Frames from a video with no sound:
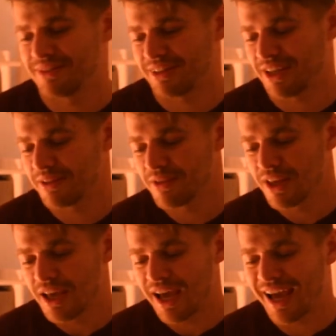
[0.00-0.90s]
okay?
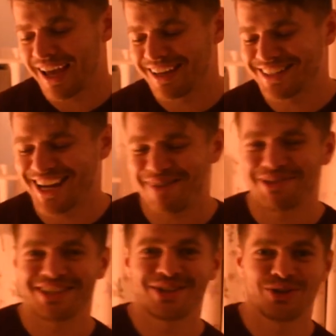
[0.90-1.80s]
And
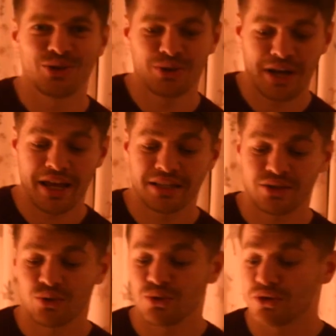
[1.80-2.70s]
Chapter 2 is
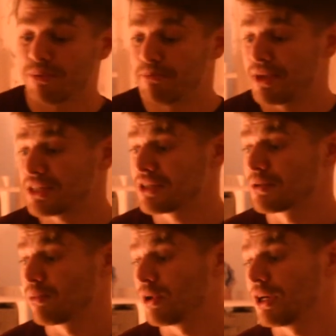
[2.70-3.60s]
called
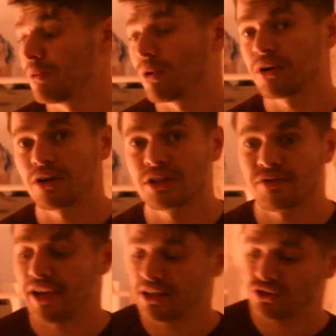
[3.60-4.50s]
Mr. Willy
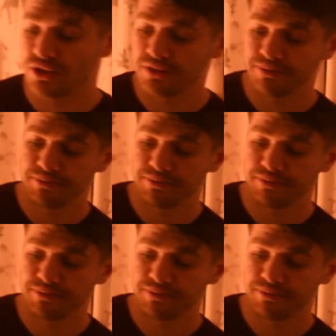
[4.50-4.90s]
Wonka's Factory.